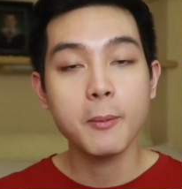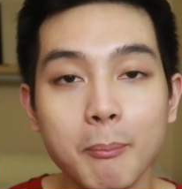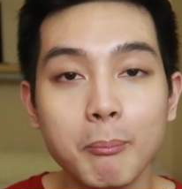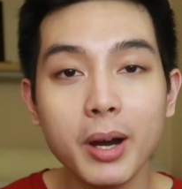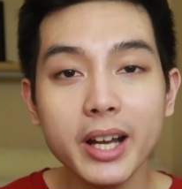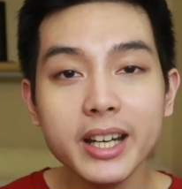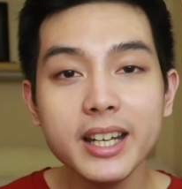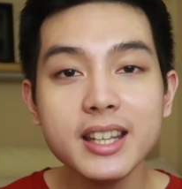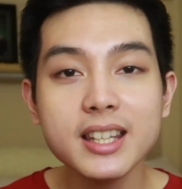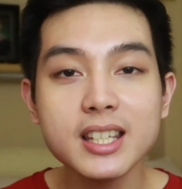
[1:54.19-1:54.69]

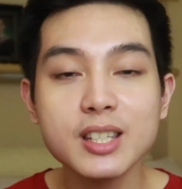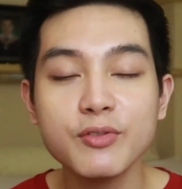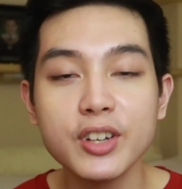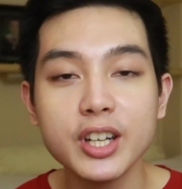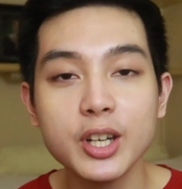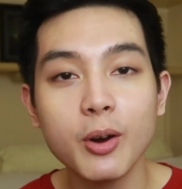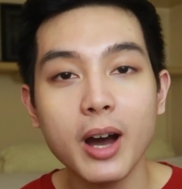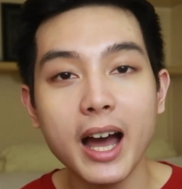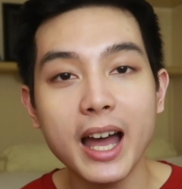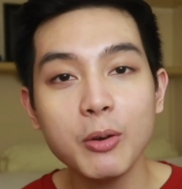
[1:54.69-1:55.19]
But in this
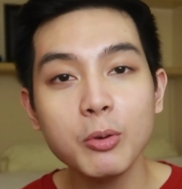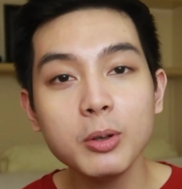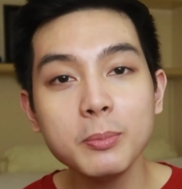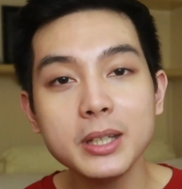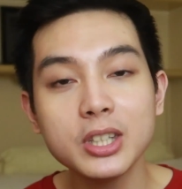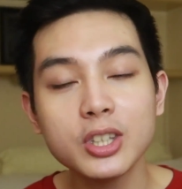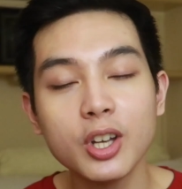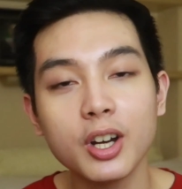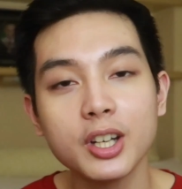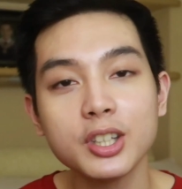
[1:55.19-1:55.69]
video, I will
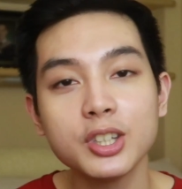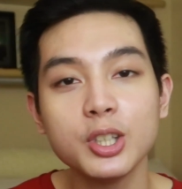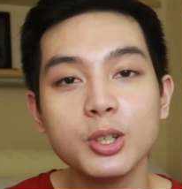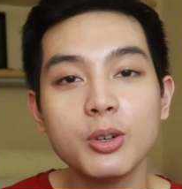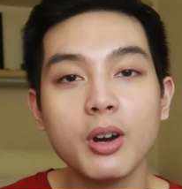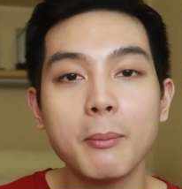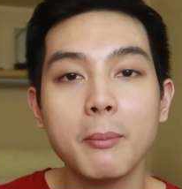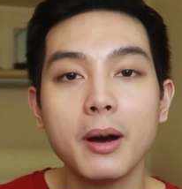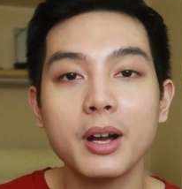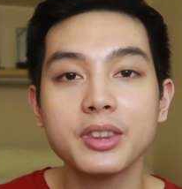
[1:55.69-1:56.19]
be talking to
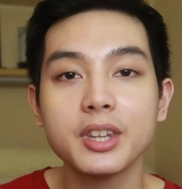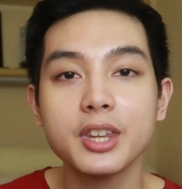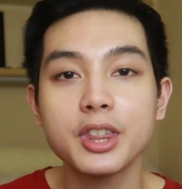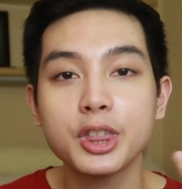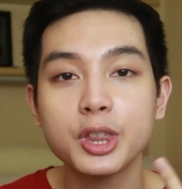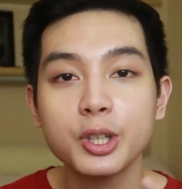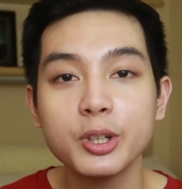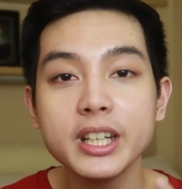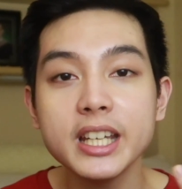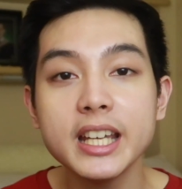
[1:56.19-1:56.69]
you about the
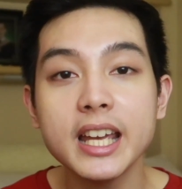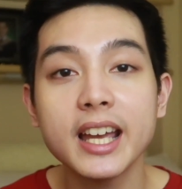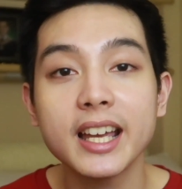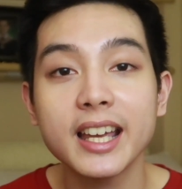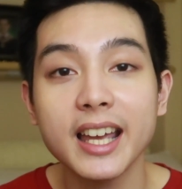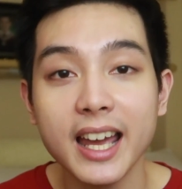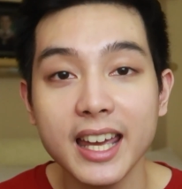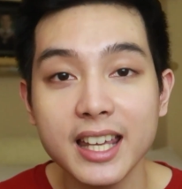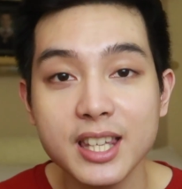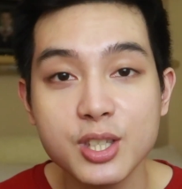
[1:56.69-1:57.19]
three
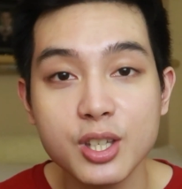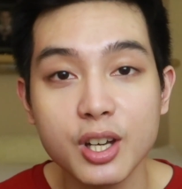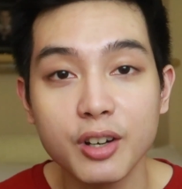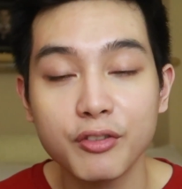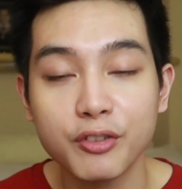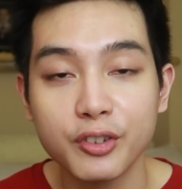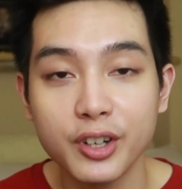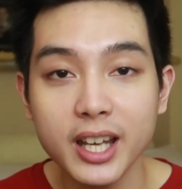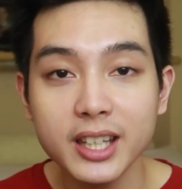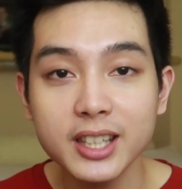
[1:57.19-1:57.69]
kinds
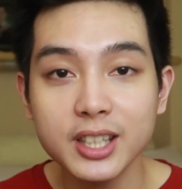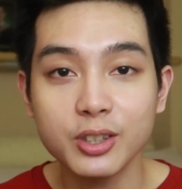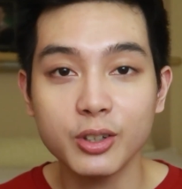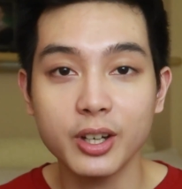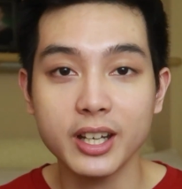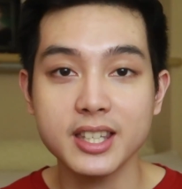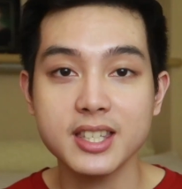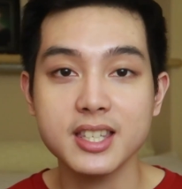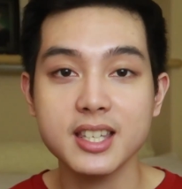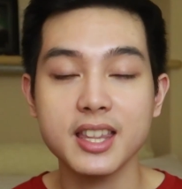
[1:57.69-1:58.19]
of
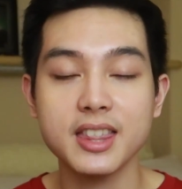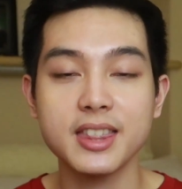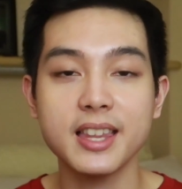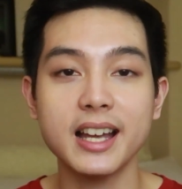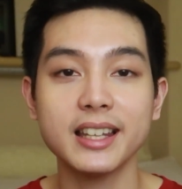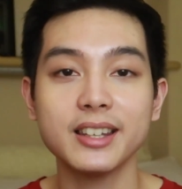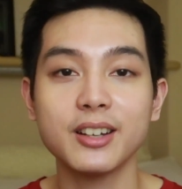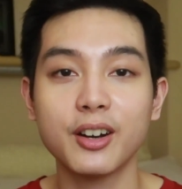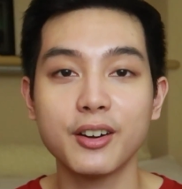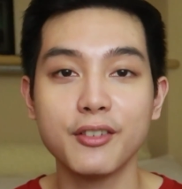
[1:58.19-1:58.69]
retinoids
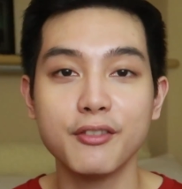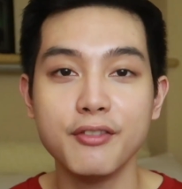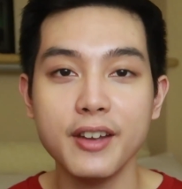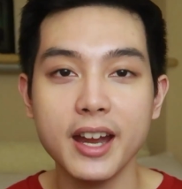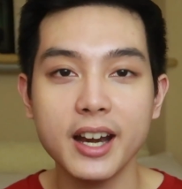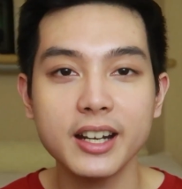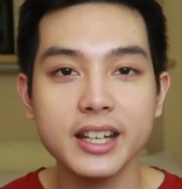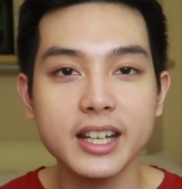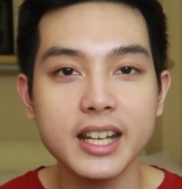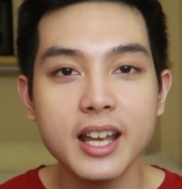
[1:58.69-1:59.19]
that are
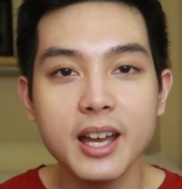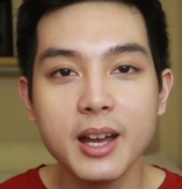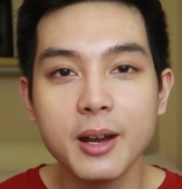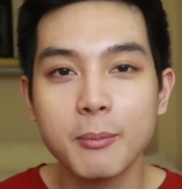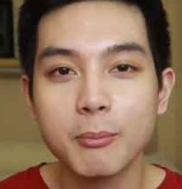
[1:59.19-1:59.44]
very